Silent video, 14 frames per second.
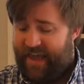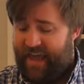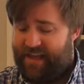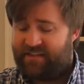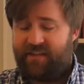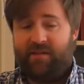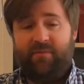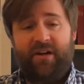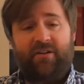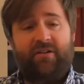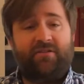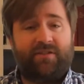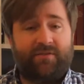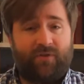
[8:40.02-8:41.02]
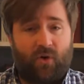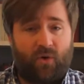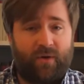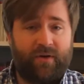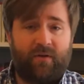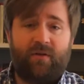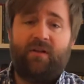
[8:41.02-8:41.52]
As in the miracles of
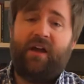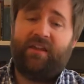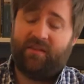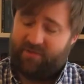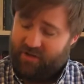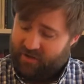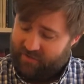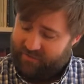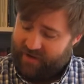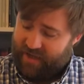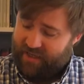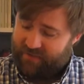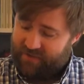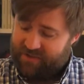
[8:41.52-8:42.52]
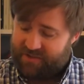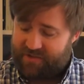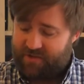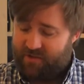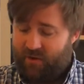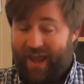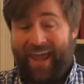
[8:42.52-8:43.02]
oil and the purifying of the
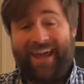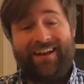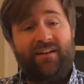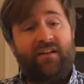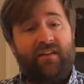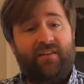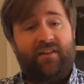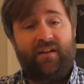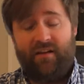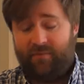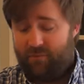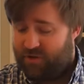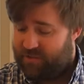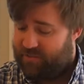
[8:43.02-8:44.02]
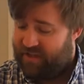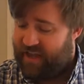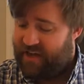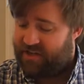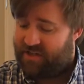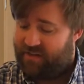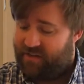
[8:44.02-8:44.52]
stew and the
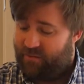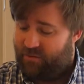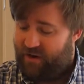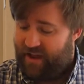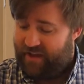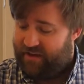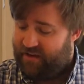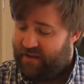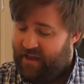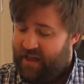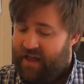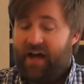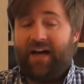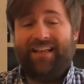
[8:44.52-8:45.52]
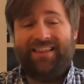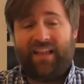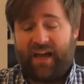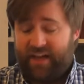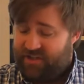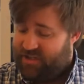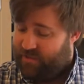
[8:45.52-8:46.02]
multiplication of the bread,
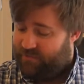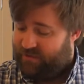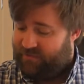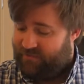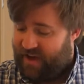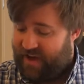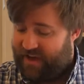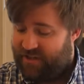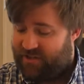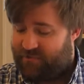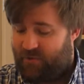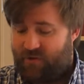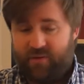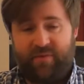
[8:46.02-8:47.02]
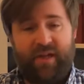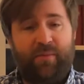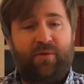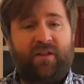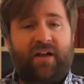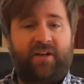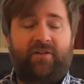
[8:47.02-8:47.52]
Elisha provides for the
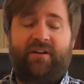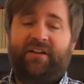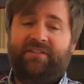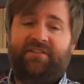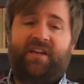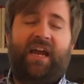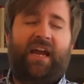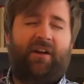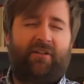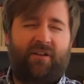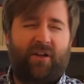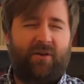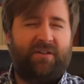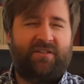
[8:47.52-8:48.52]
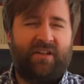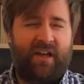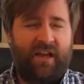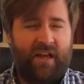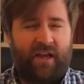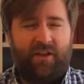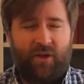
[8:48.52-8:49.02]
people under his care. And
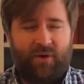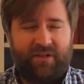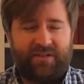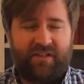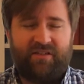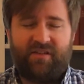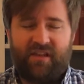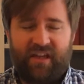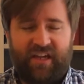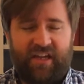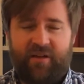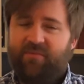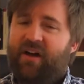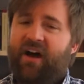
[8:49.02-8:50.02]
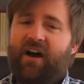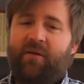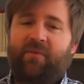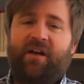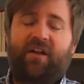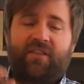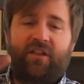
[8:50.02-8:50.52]
notice this theme.
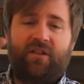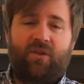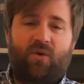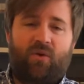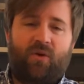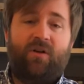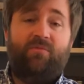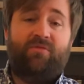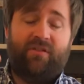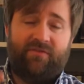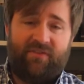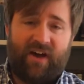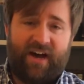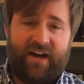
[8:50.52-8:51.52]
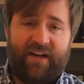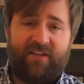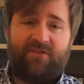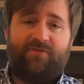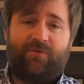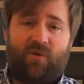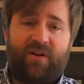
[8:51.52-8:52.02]
The Lord provides
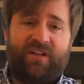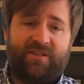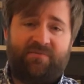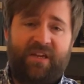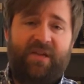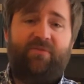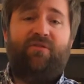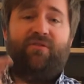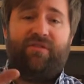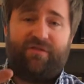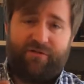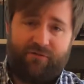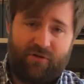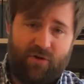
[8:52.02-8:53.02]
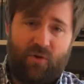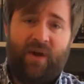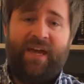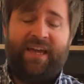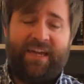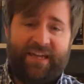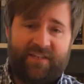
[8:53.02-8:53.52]
for his people, through
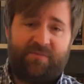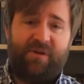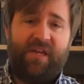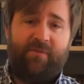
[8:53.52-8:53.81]
his